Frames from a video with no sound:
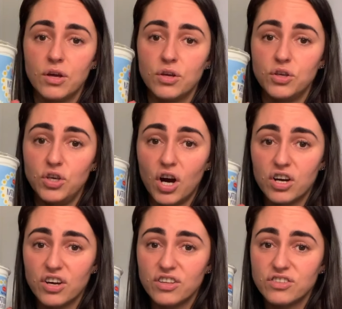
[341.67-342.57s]

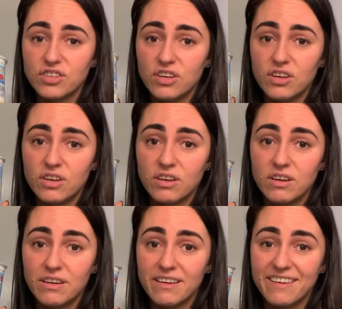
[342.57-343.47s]
yogurt.
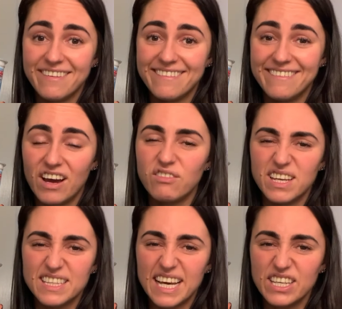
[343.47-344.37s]
I really
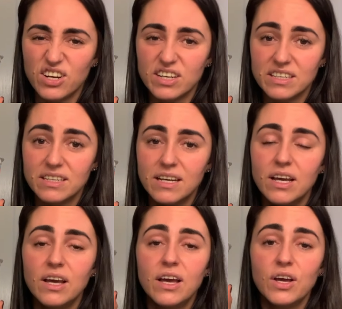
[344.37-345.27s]
like yogurt.
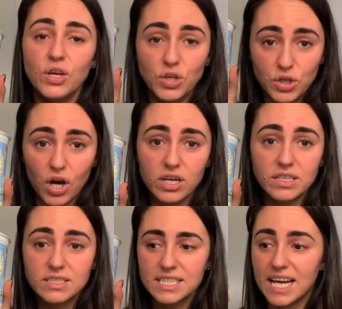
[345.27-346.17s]

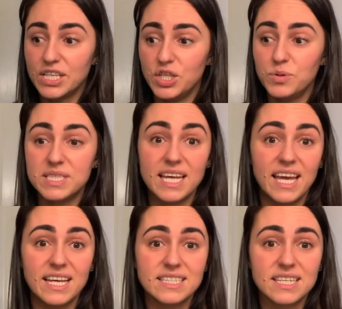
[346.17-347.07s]
Yogurt. Can you say
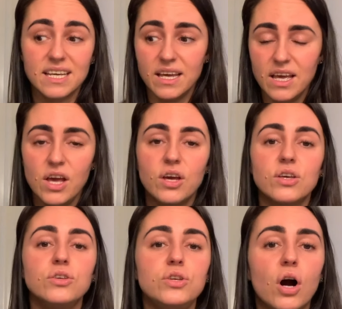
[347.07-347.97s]
it?
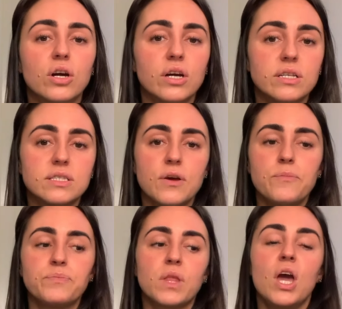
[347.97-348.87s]
Yogurt.
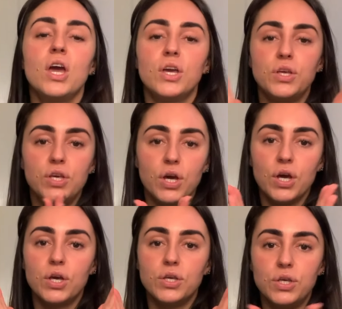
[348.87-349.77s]
Y,
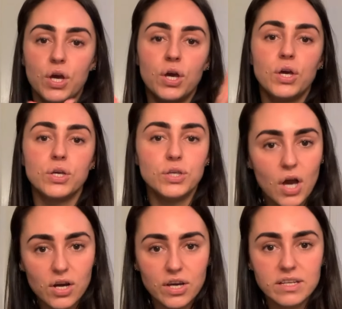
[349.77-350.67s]
y,
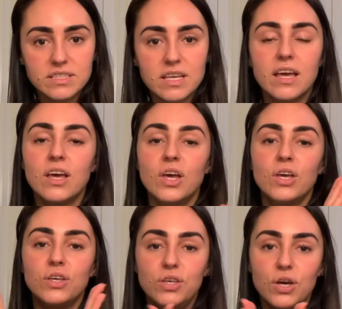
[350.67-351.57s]
yogurt.
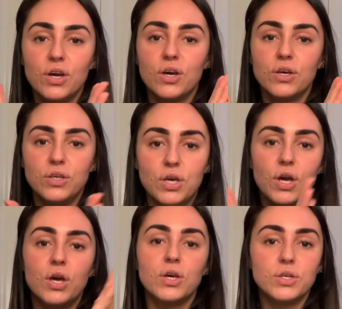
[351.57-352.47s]
Y, y,
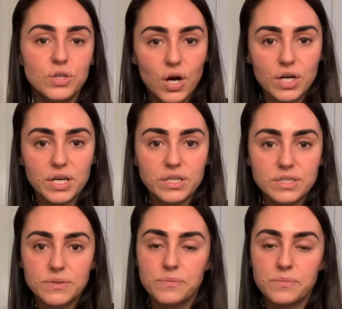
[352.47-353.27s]
yogurt.